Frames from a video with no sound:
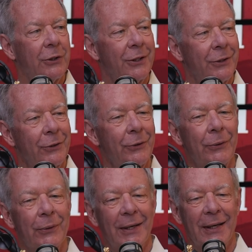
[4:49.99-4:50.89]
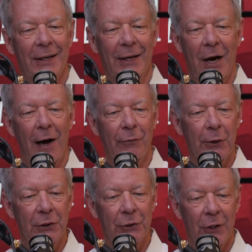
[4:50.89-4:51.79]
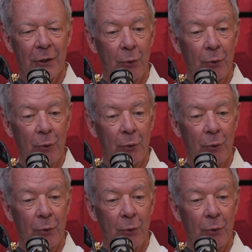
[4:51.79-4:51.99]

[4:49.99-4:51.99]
and do uh, a conference.